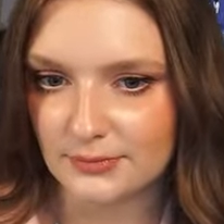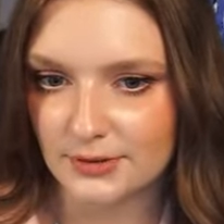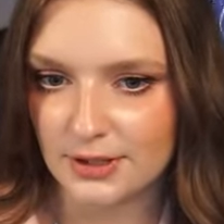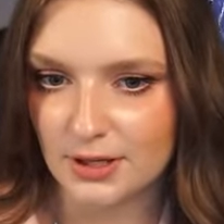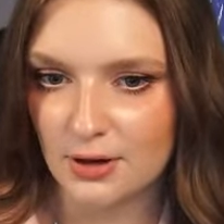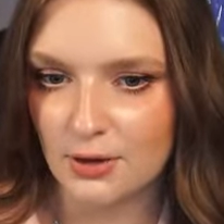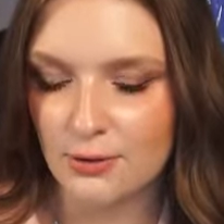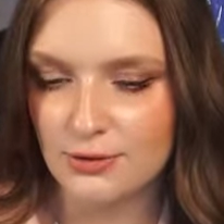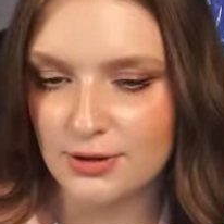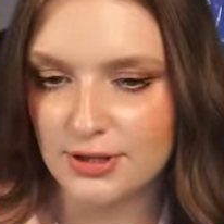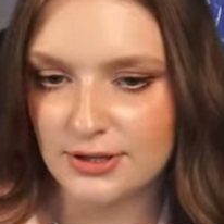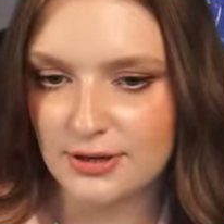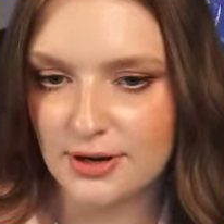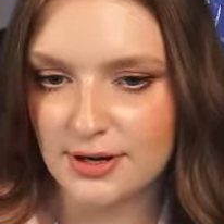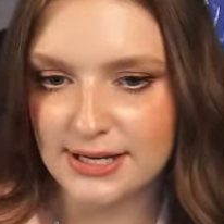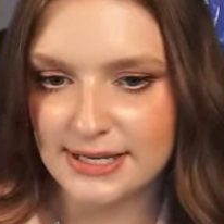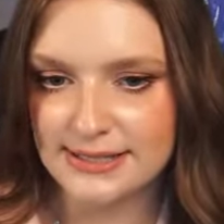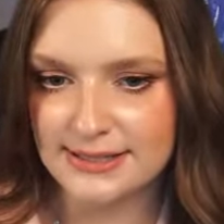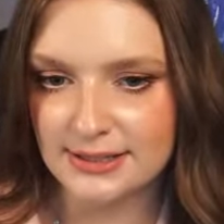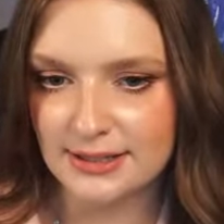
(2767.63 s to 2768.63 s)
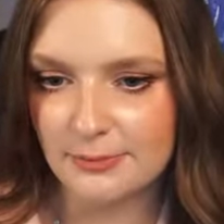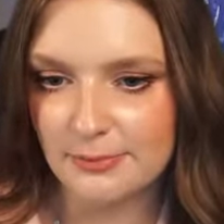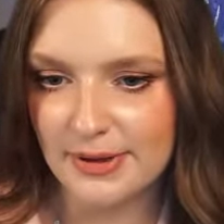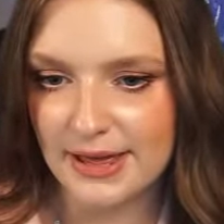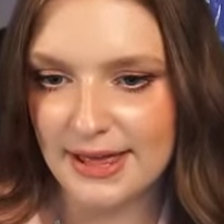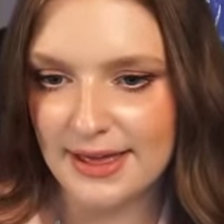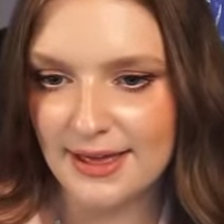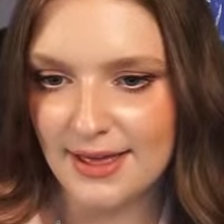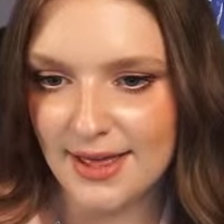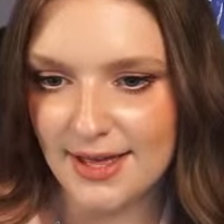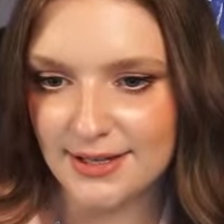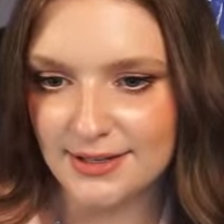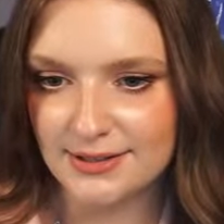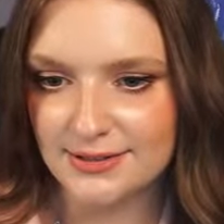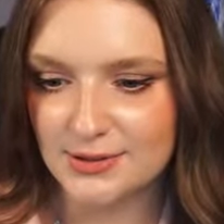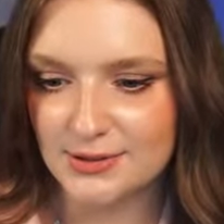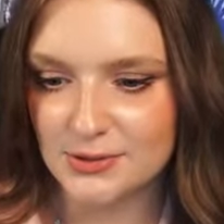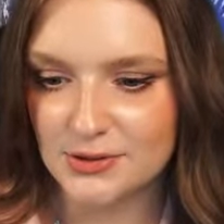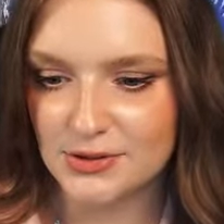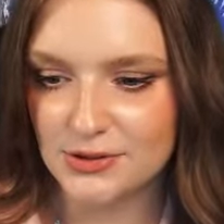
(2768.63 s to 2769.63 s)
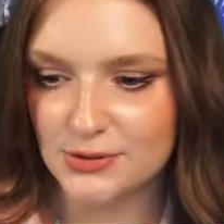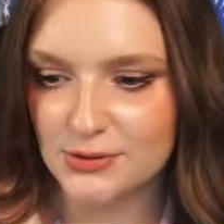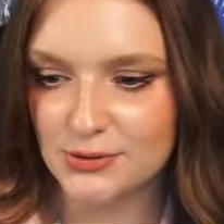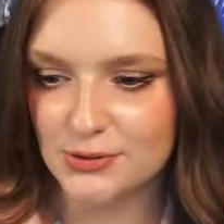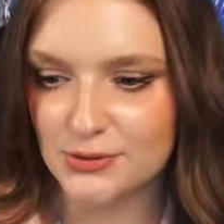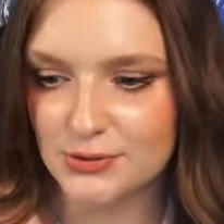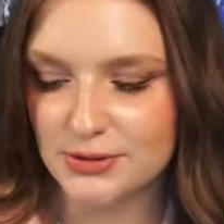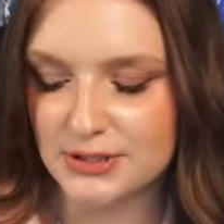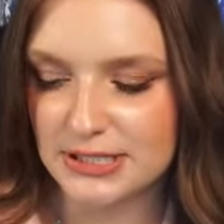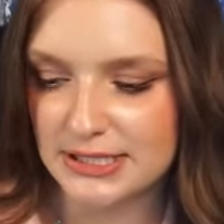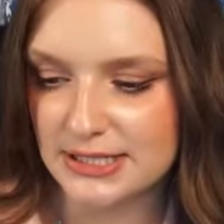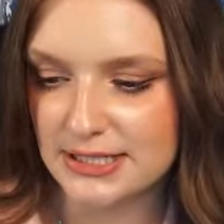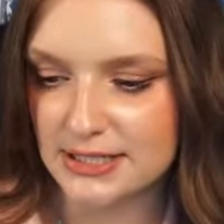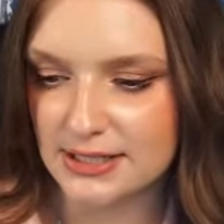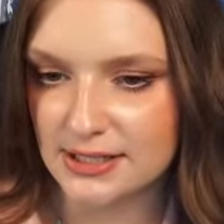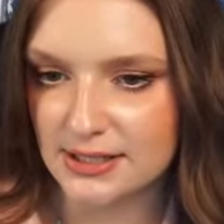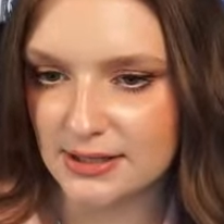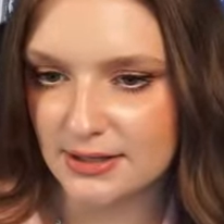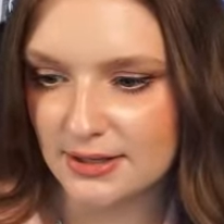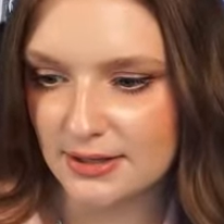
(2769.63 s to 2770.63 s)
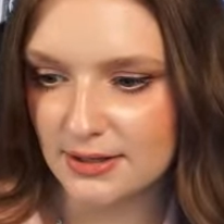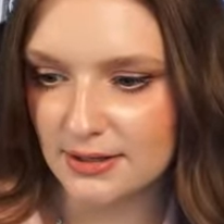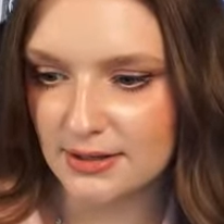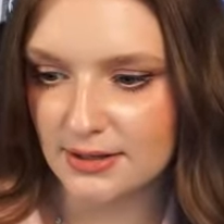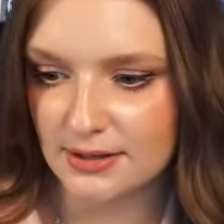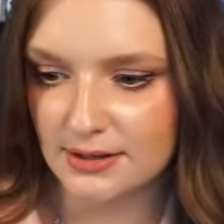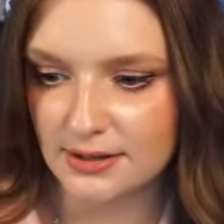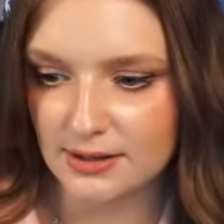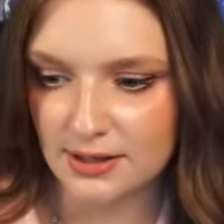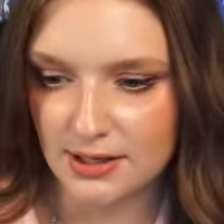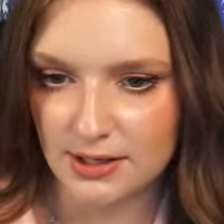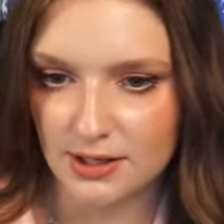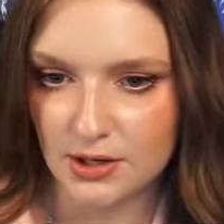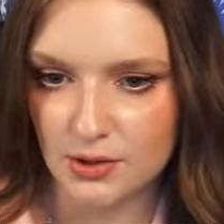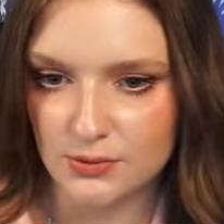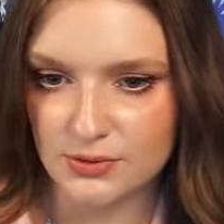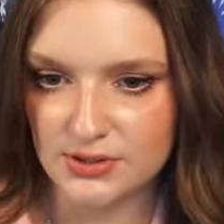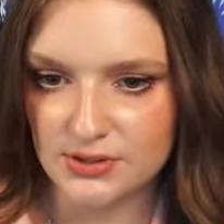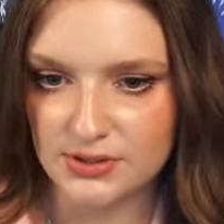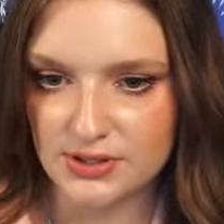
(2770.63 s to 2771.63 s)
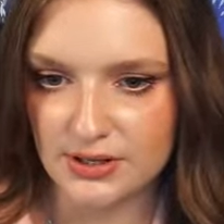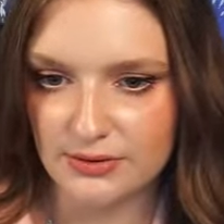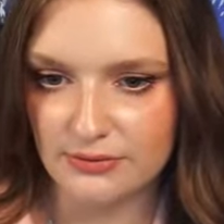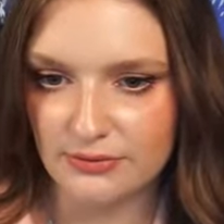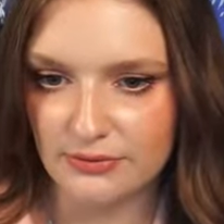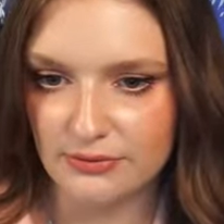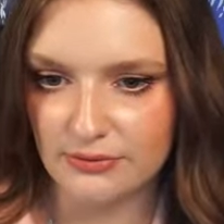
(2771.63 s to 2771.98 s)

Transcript: Oh, the doggy's on the bed. So cute. Go sniff